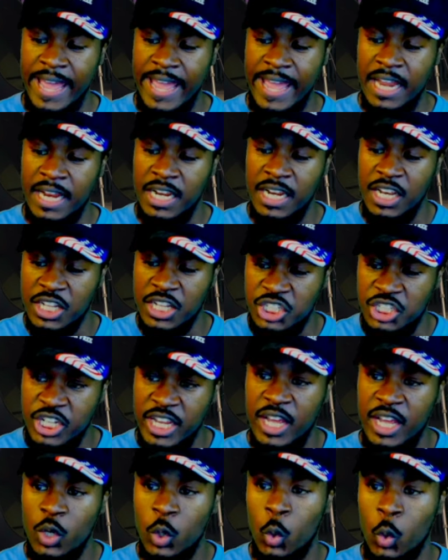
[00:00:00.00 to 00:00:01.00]
a
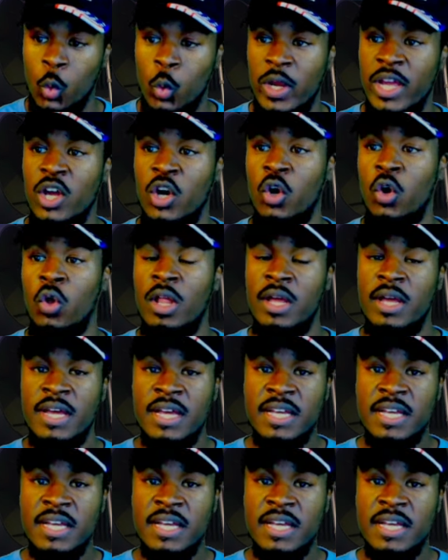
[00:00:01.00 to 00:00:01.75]
legit, real